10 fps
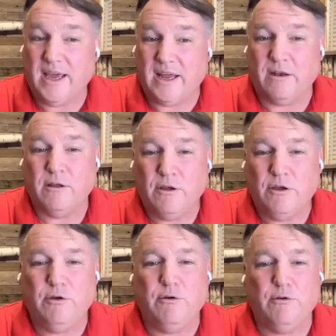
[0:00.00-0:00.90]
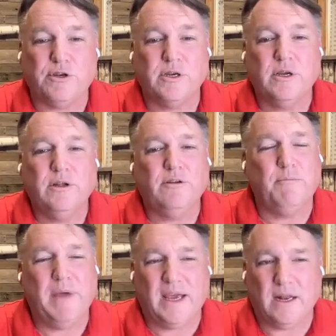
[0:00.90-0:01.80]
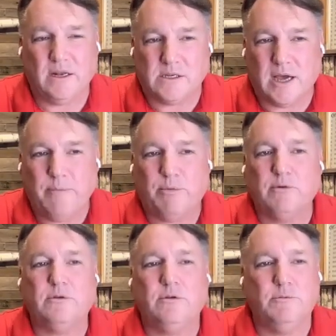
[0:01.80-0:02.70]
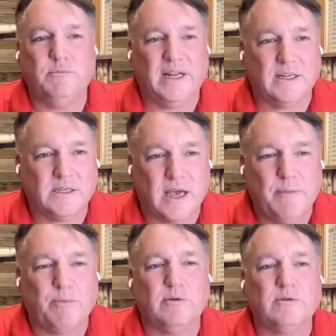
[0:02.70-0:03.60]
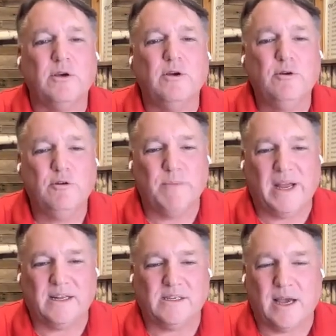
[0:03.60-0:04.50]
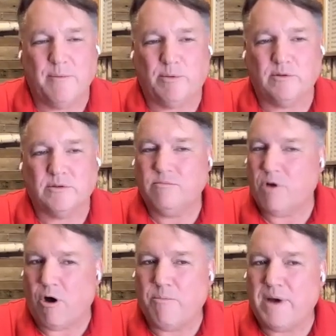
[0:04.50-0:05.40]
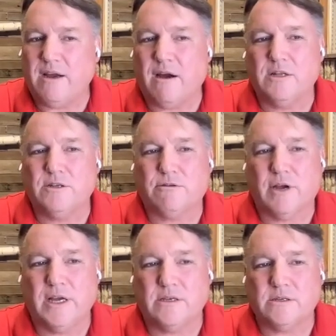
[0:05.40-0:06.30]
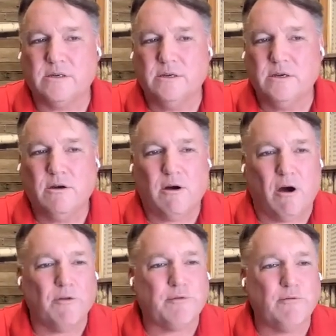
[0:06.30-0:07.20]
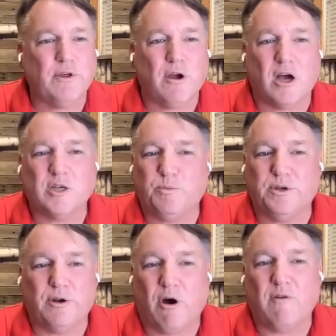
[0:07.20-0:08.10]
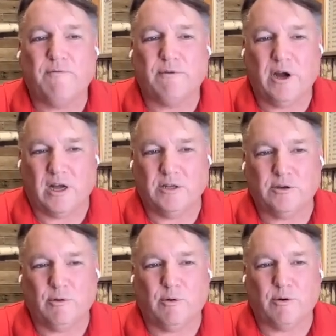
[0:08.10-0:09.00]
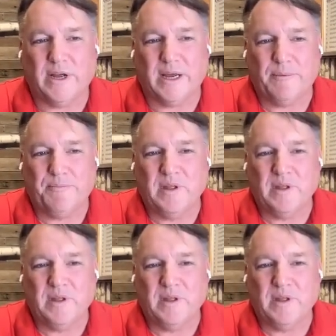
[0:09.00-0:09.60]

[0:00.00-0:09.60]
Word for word: again, huge, to making disciples who make disciples who make disciples, all by God's grace all through the gospel and all for God's glory.